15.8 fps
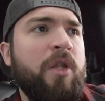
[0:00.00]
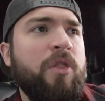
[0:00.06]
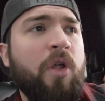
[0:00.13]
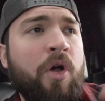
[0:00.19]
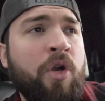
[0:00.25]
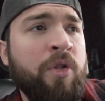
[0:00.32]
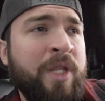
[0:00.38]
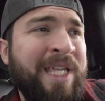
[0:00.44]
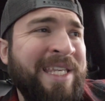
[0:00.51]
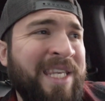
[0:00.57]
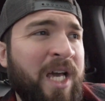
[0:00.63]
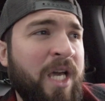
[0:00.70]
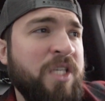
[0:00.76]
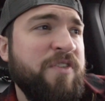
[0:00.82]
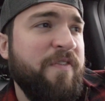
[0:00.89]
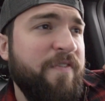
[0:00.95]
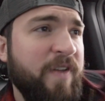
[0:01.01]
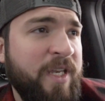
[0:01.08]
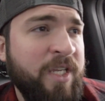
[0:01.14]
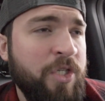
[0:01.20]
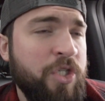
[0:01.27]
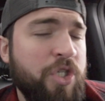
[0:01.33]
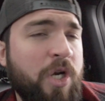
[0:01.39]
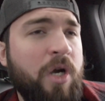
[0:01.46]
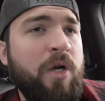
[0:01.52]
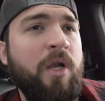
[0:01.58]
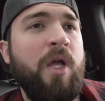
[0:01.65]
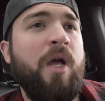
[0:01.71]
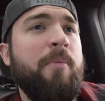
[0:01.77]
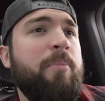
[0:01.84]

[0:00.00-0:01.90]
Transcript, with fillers: not only a nice fitting shirt,